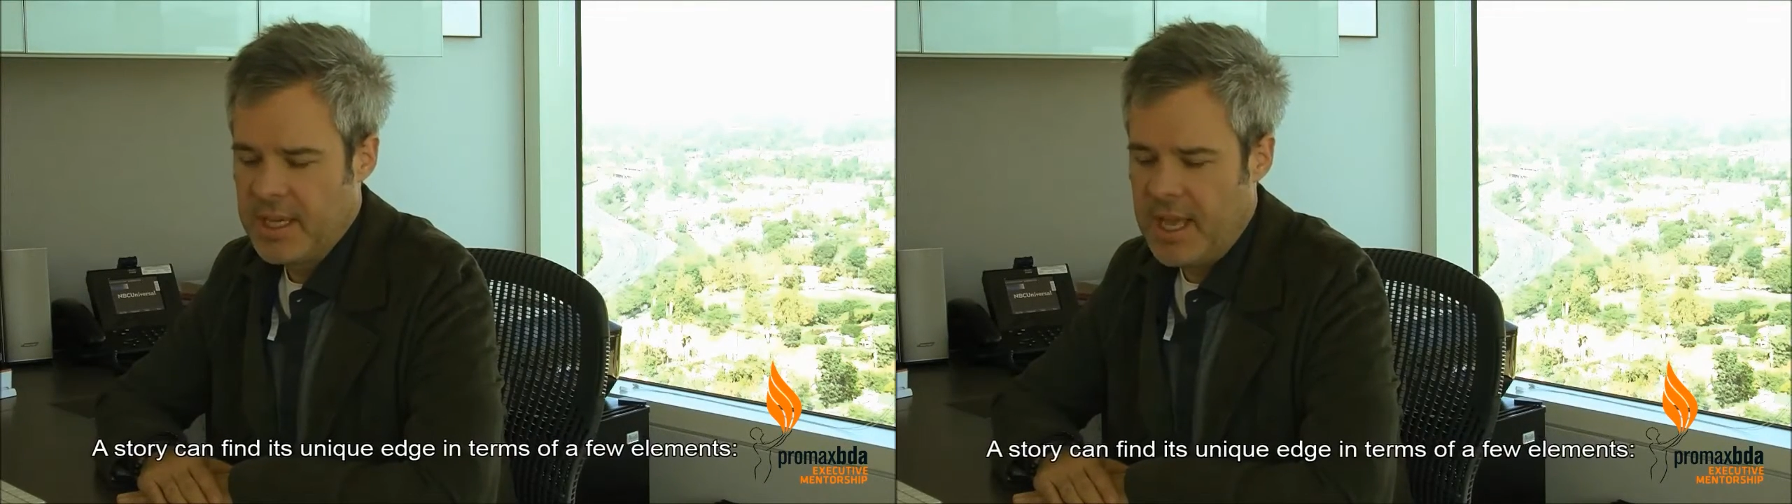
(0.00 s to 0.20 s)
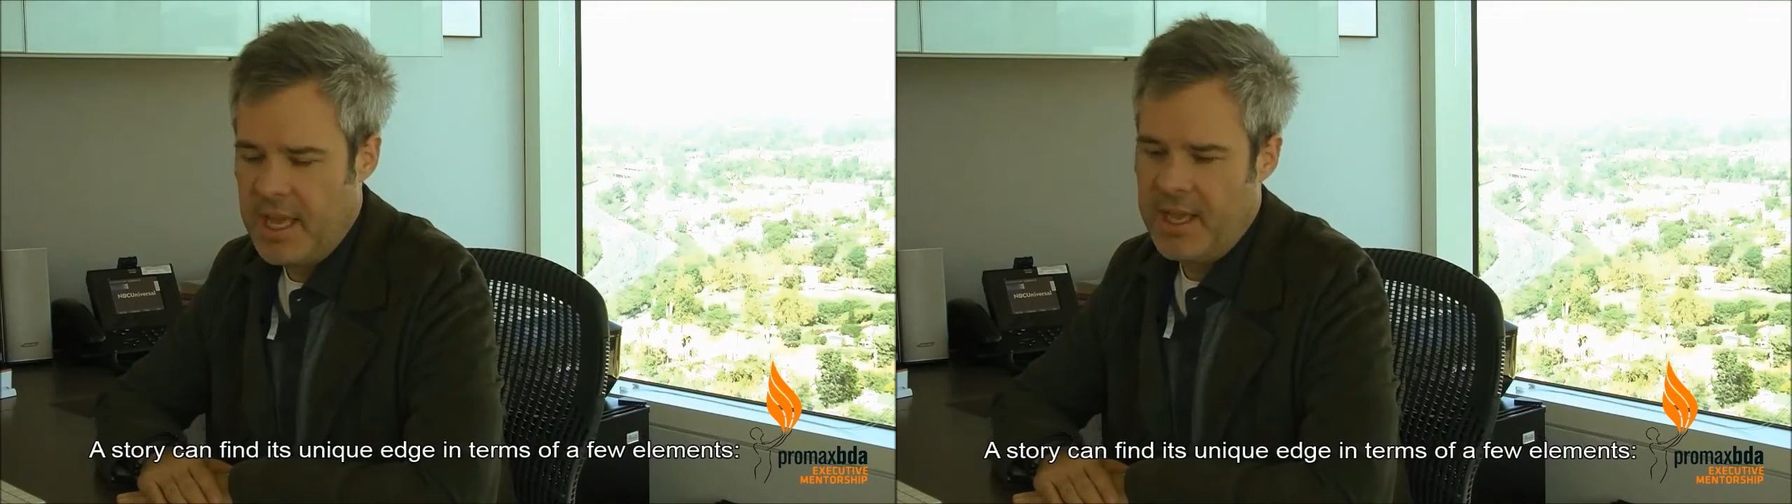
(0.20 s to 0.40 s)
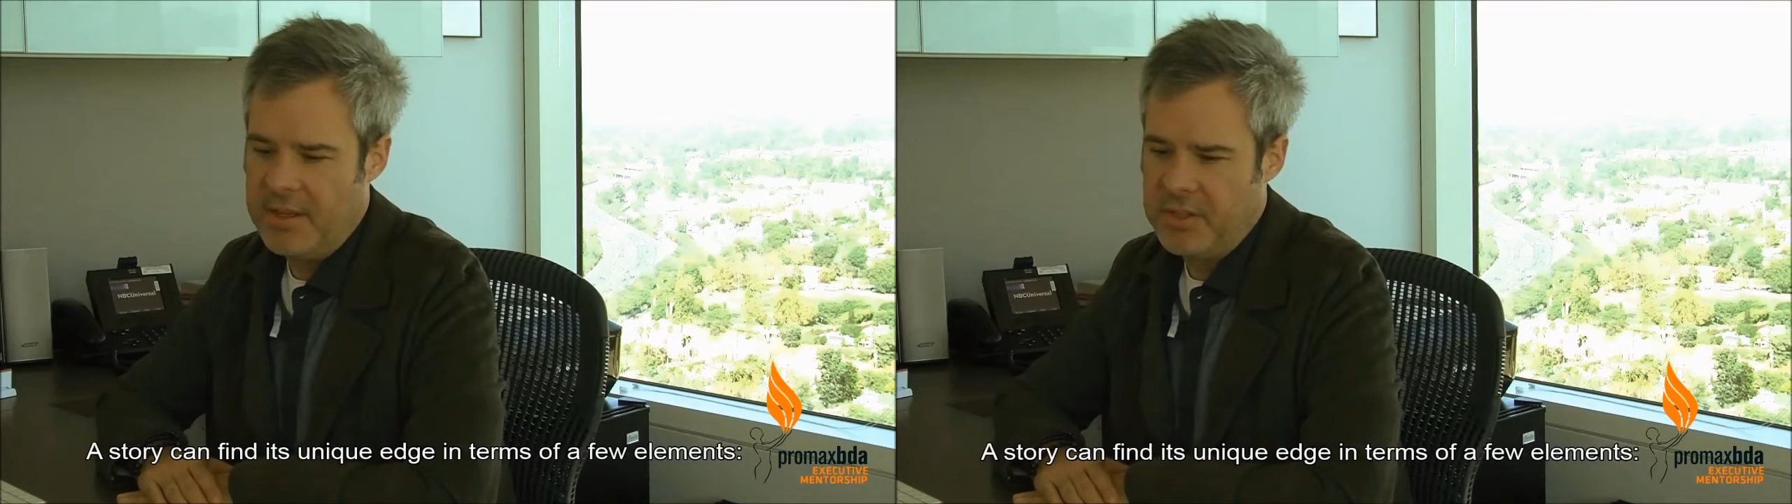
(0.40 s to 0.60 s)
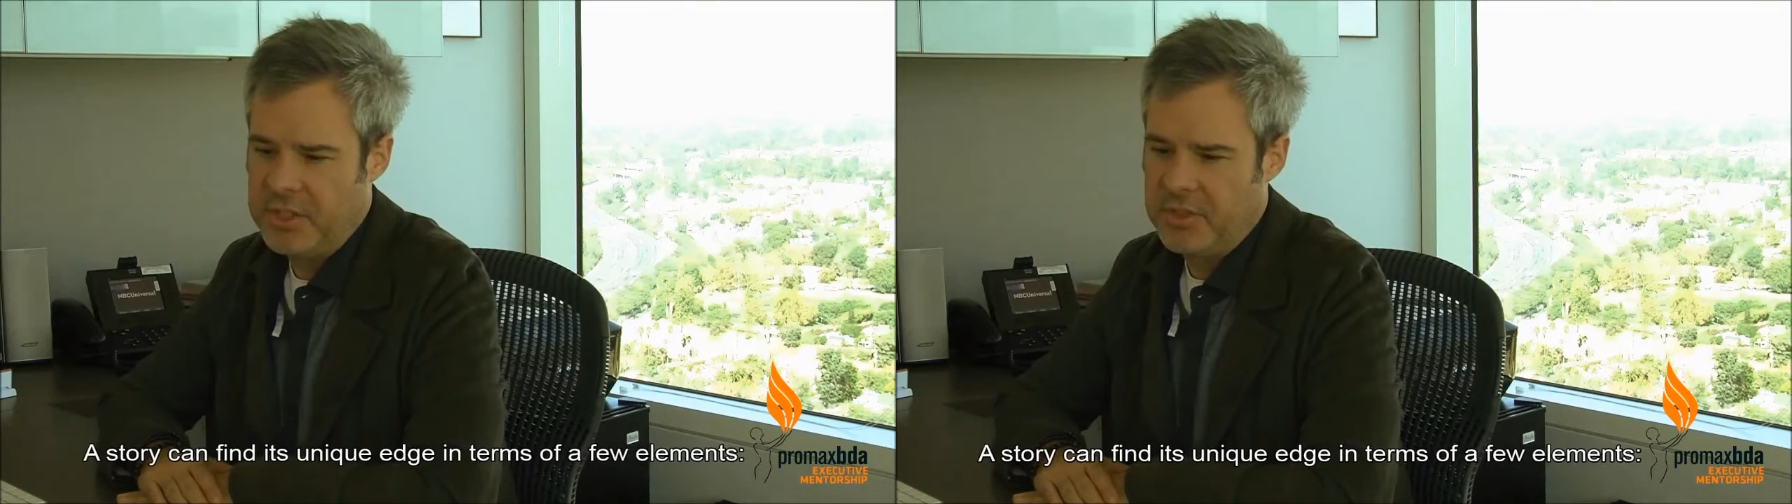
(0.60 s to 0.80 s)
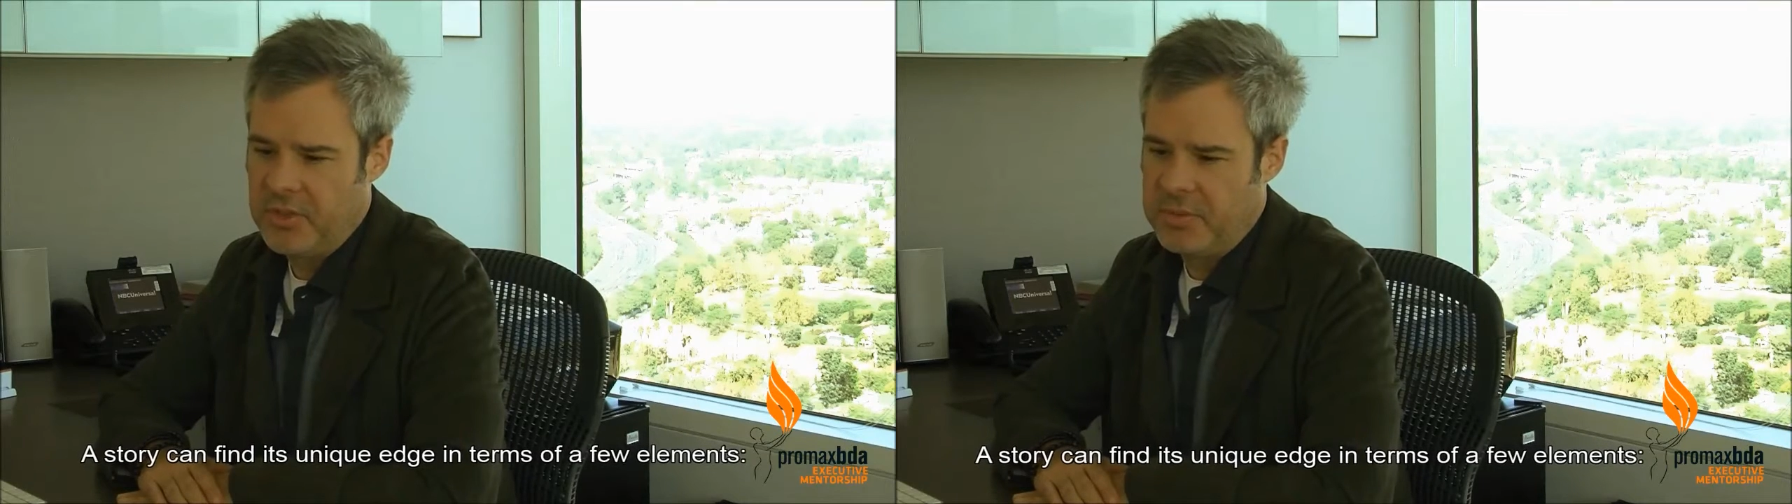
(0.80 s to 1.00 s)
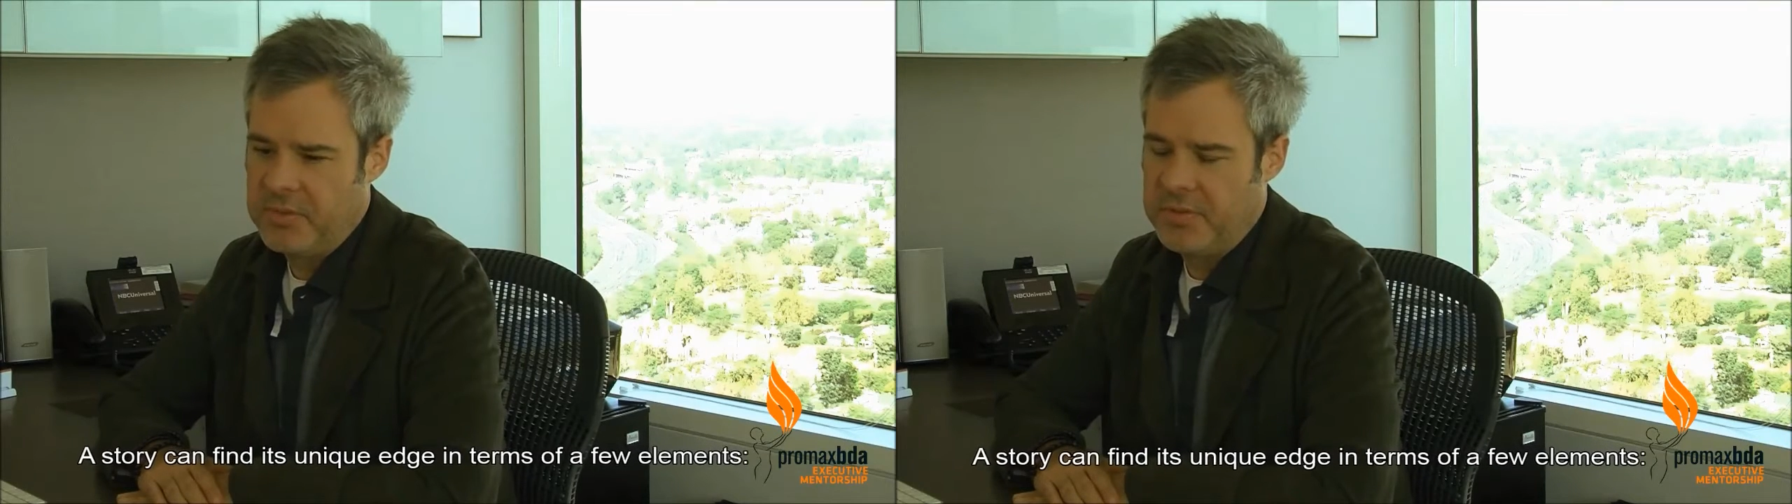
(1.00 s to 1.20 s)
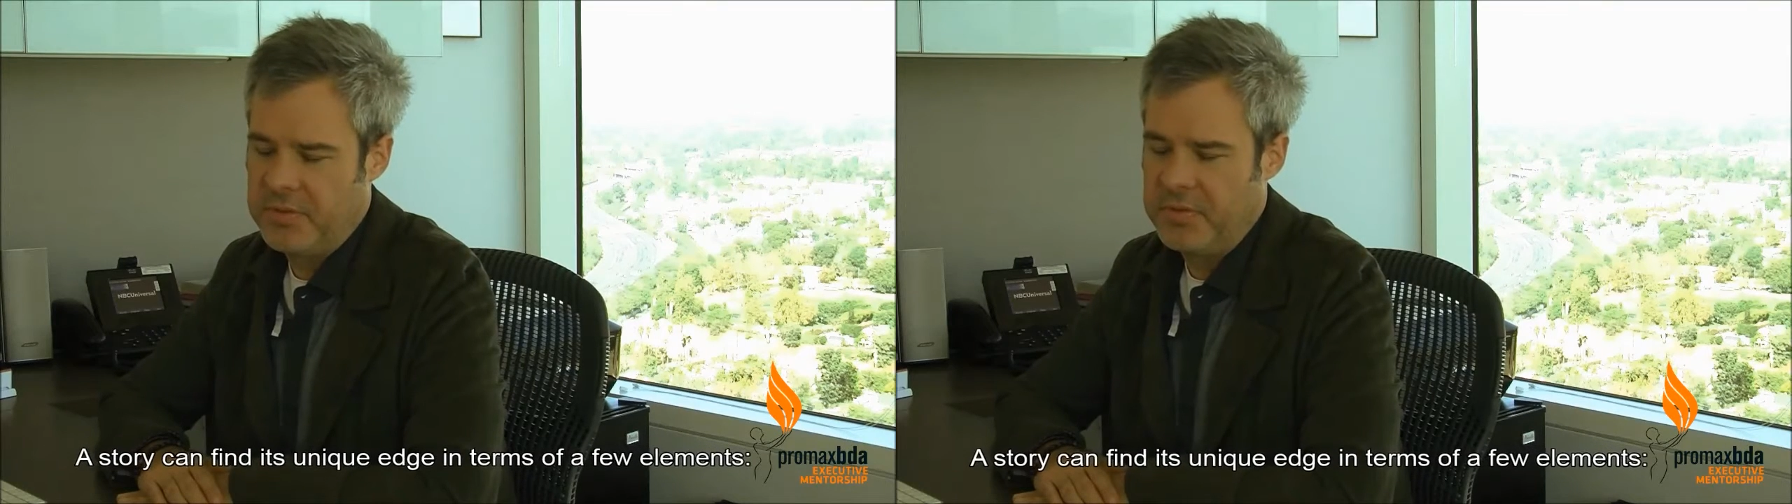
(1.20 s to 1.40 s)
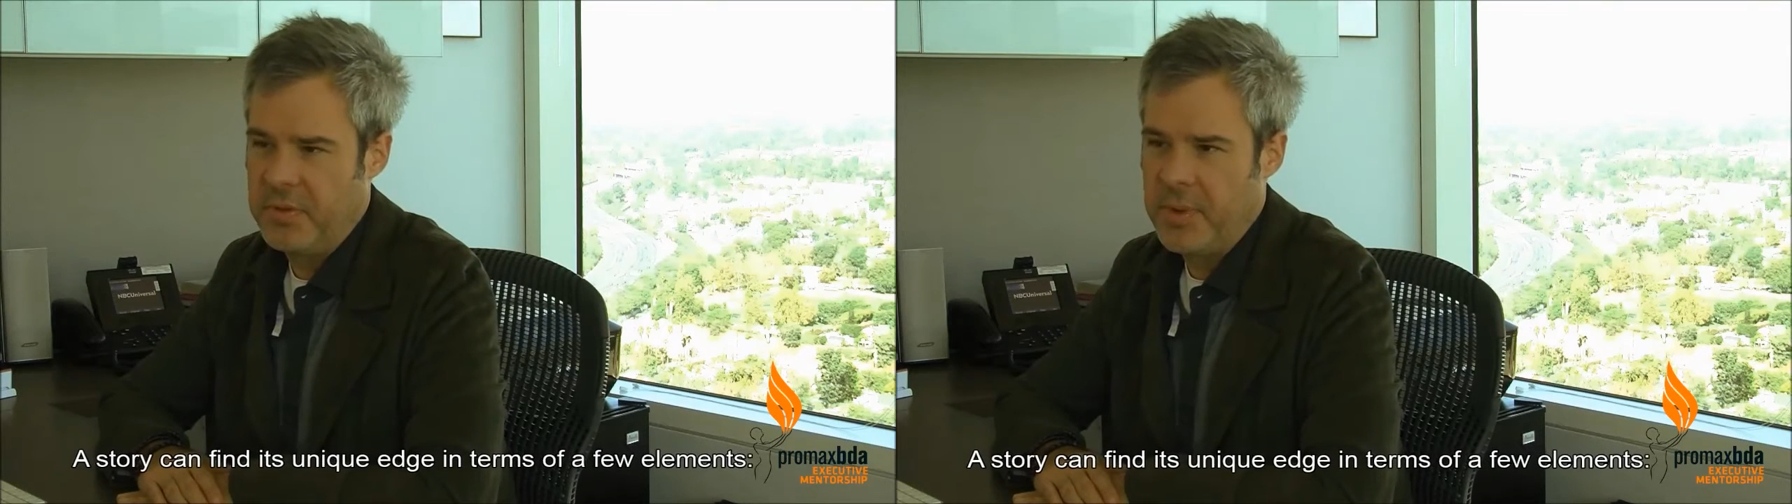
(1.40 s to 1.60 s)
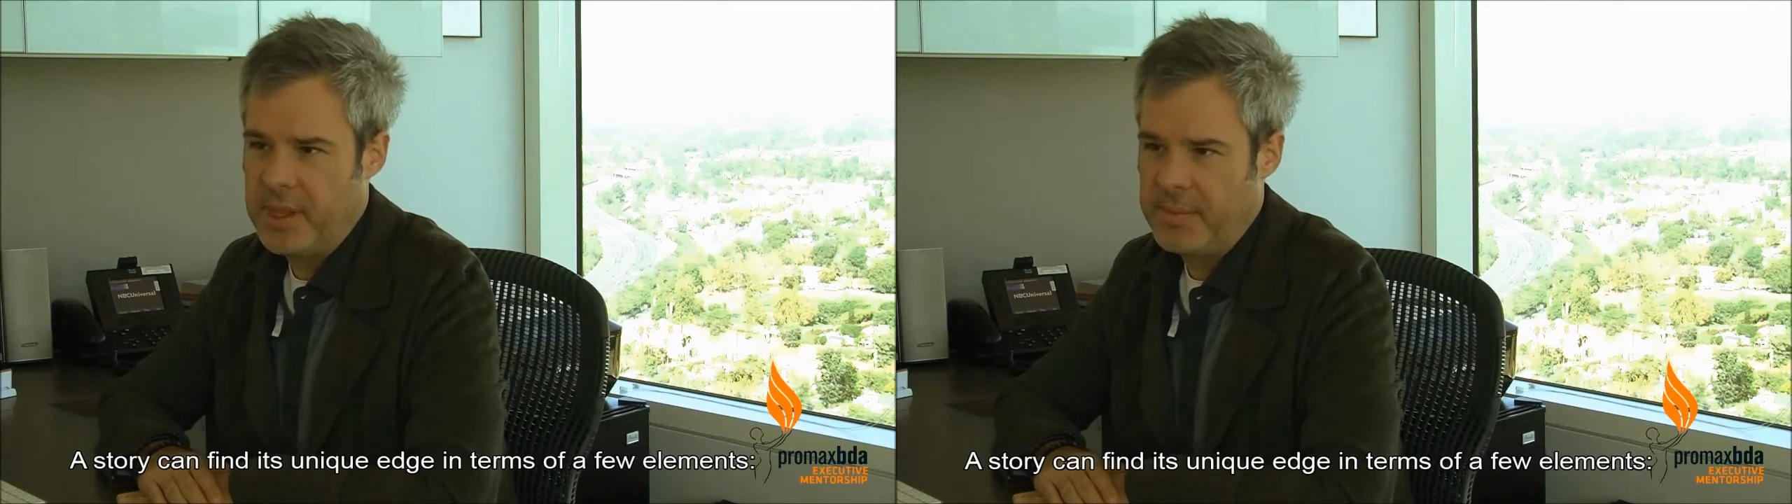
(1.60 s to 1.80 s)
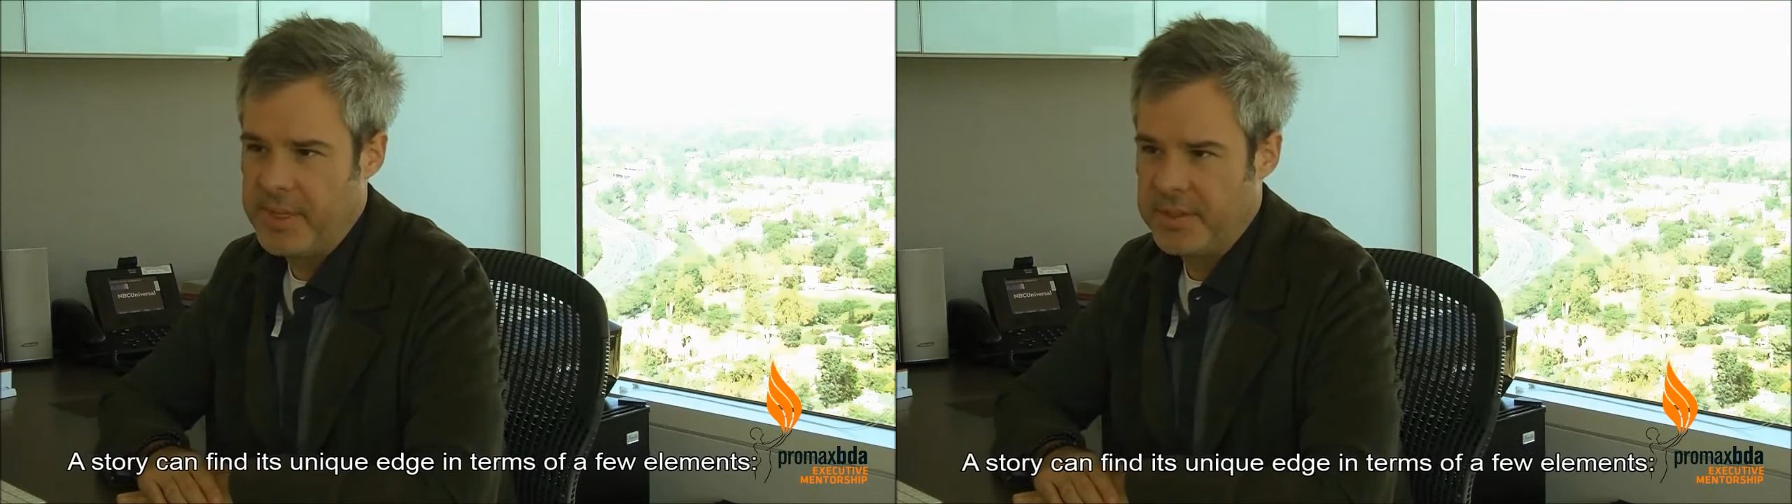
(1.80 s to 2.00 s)
edge in terms of a few
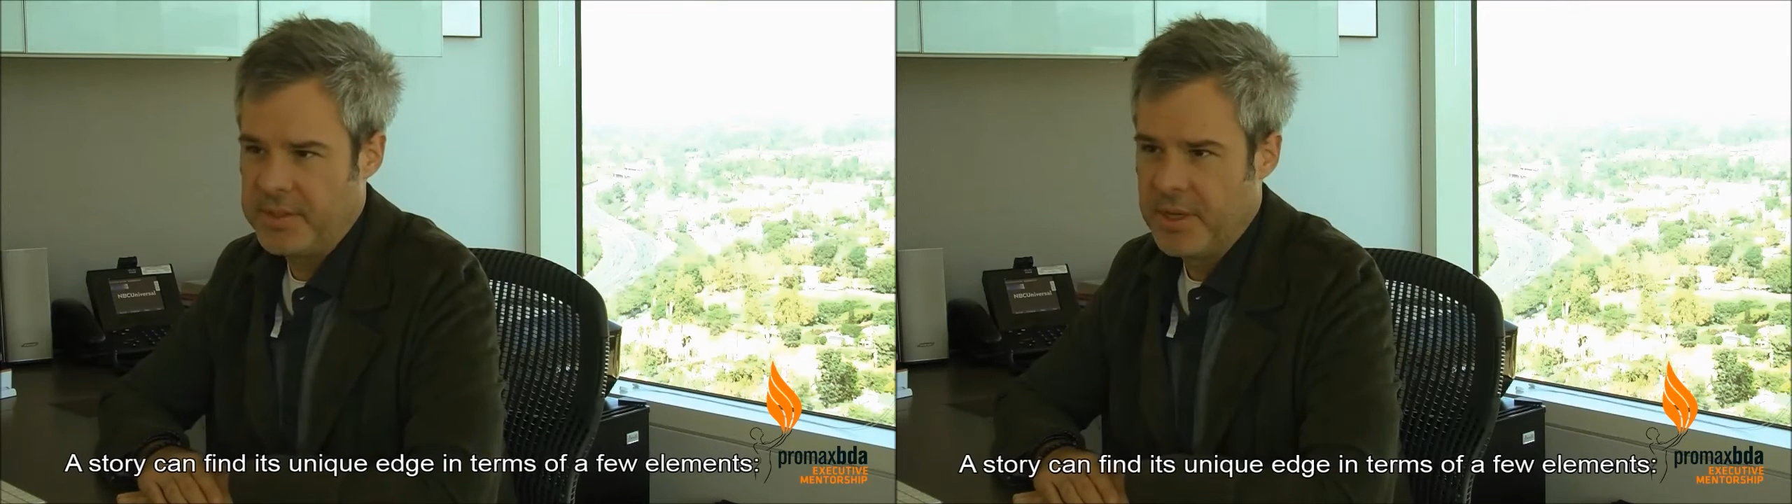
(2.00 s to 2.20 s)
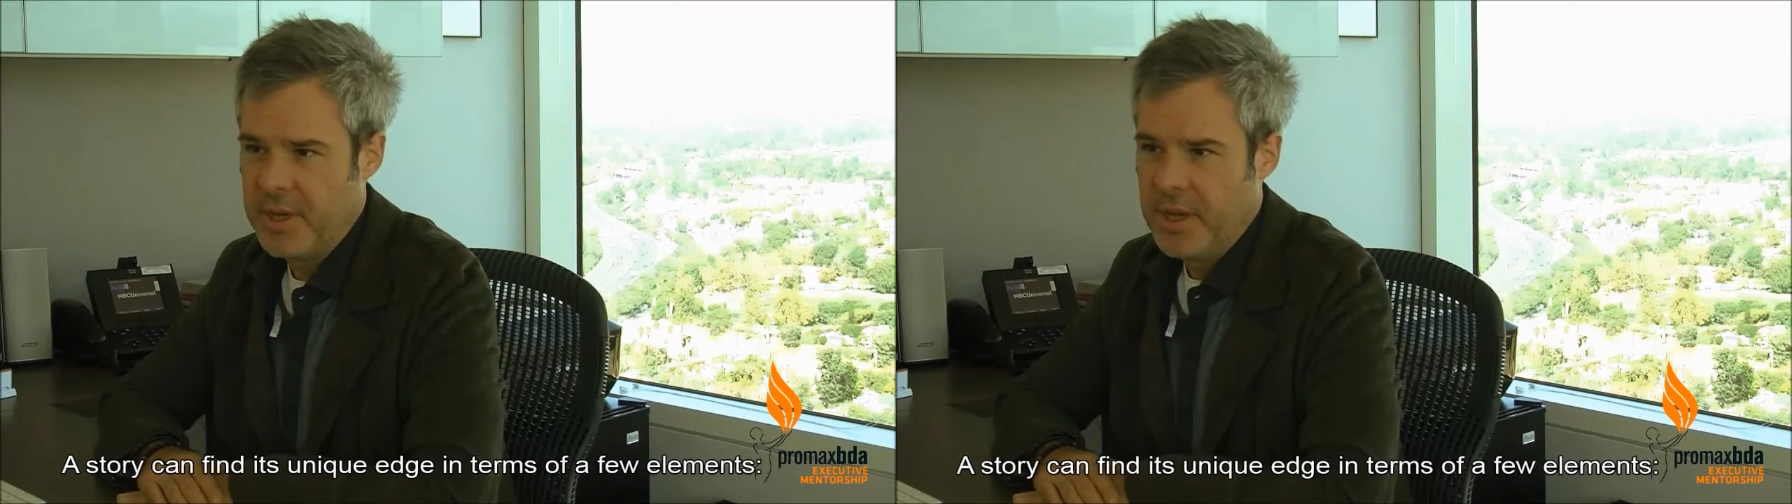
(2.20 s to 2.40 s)
elements.